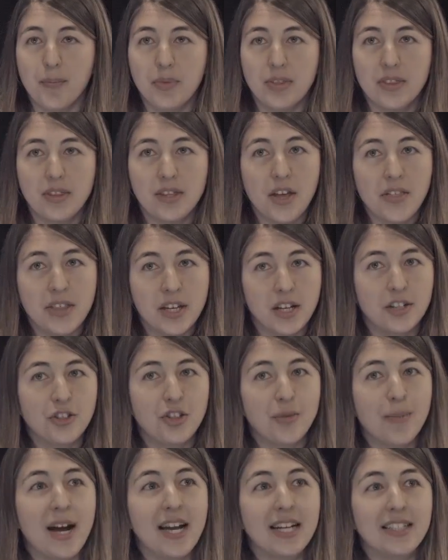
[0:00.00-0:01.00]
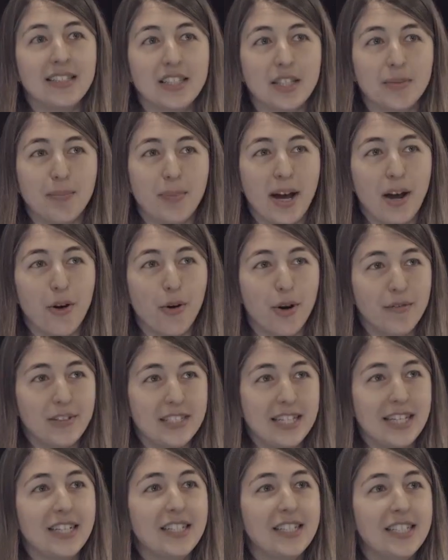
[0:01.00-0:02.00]
Nothing undermines the power of a
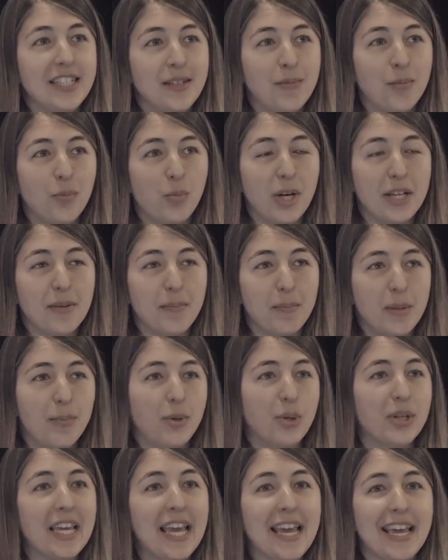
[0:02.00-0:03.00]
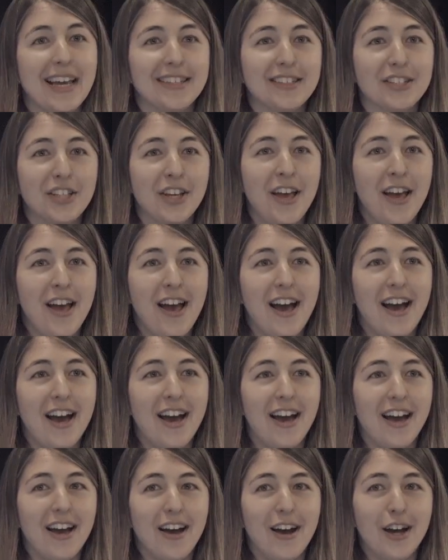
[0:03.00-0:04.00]
data team when people can't
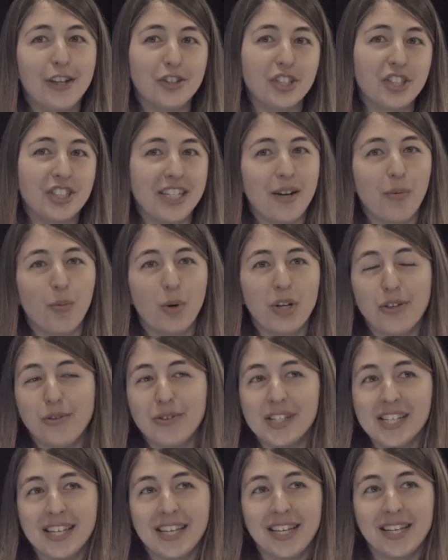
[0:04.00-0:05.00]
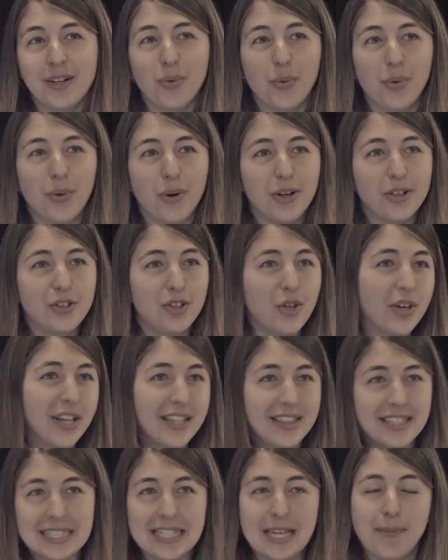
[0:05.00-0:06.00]
understand what you did or don't
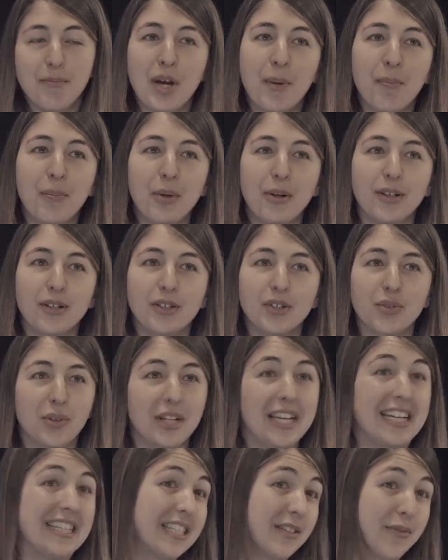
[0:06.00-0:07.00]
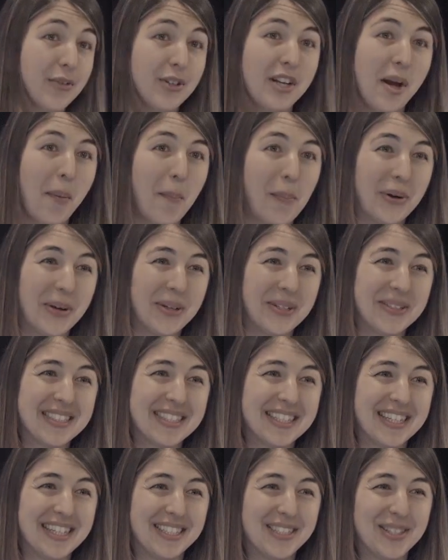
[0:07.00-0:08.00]
get the same numbers or get different
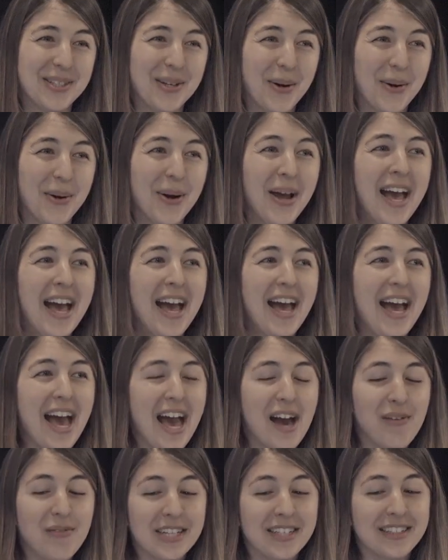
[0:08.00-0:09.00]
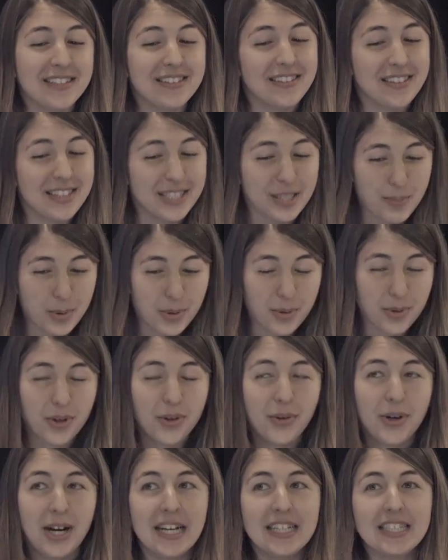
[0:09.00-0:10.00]
numbers. And so having this pull
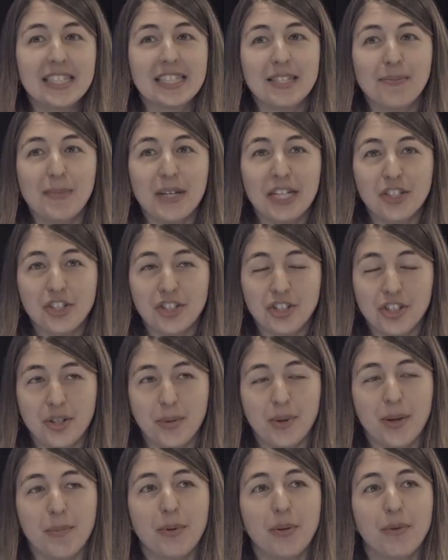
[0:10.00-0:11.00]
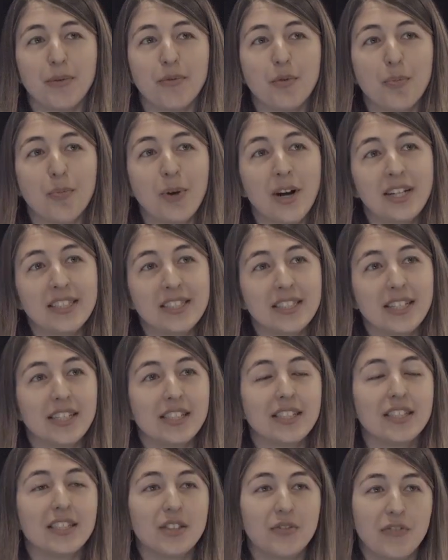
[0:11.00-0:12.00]
request and making sure that we have peer review
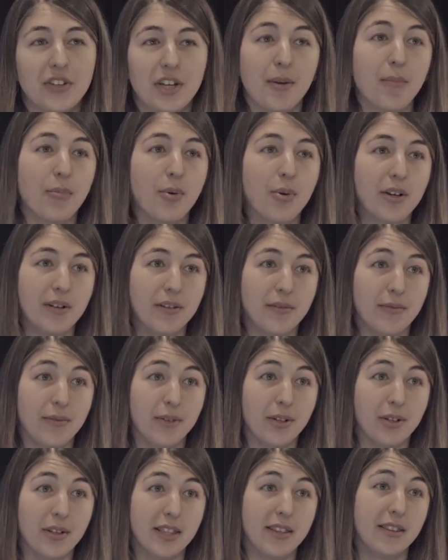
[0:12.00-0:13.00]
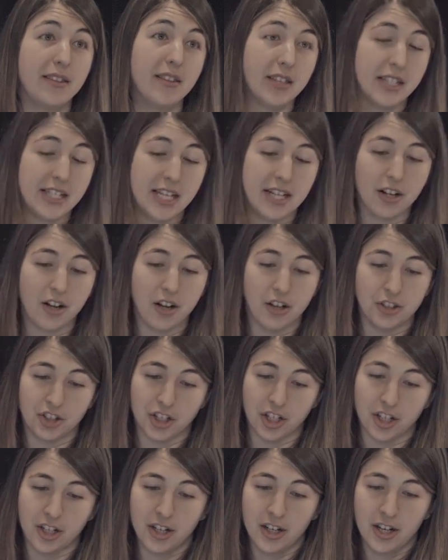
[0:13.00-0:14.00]
process is very important for the data
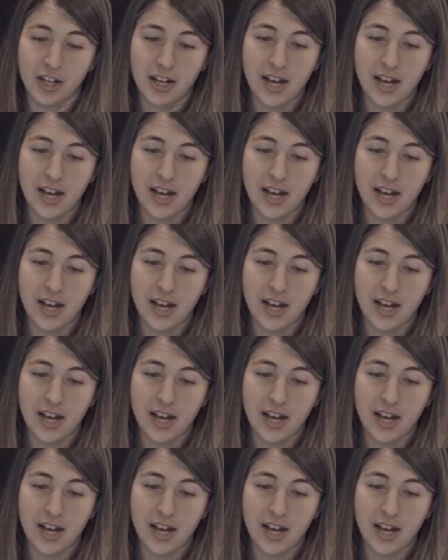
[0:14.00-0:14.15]
culture.